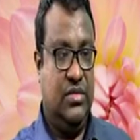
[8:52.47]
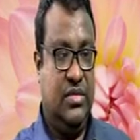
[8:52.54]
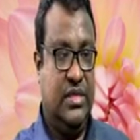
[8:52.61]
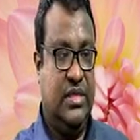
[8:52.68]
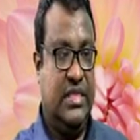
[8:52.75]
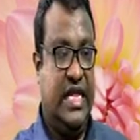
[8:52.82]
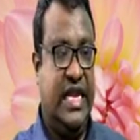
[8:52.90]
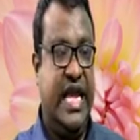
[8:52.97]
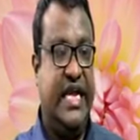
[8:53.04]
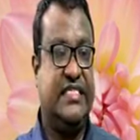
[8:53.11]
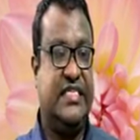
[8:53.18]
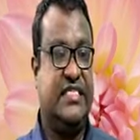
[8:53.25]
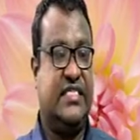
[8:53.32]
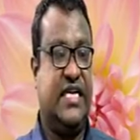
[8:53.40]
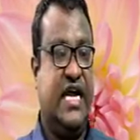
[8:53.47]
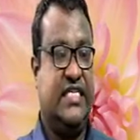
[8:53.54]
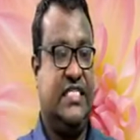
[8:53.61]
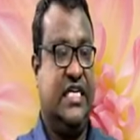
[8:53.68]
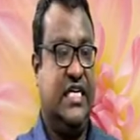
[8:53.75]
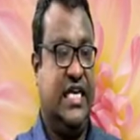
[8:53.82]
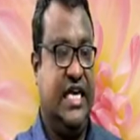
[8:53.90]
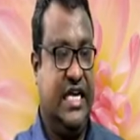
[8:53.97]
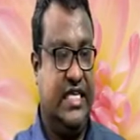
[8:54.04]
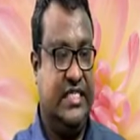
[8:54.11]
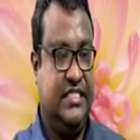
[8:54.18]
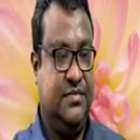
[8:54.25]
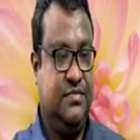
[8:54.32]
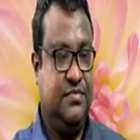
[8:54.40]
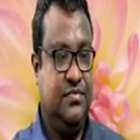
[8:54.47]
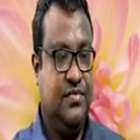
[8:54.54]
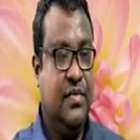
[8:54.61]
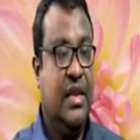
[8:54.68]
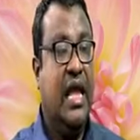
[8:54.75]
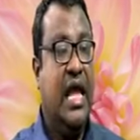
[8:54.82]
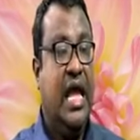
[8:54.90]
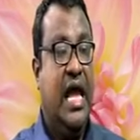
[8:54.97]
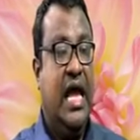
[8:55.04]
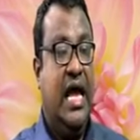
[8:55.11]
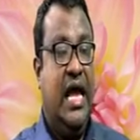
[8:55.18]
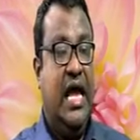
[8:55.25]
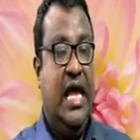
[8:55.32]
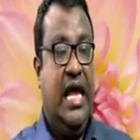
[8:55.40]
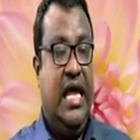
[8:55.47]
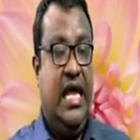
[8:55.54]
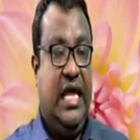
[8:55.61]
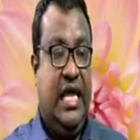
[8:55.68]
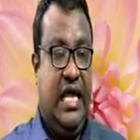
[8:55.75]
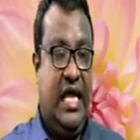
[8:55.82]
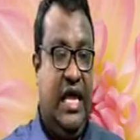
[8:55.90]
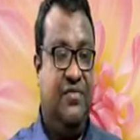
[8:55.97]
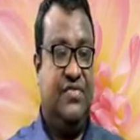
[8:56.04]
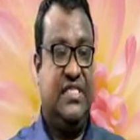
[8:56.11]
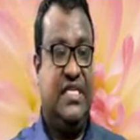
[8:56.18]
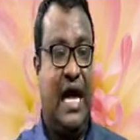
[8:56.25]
The next structure is, if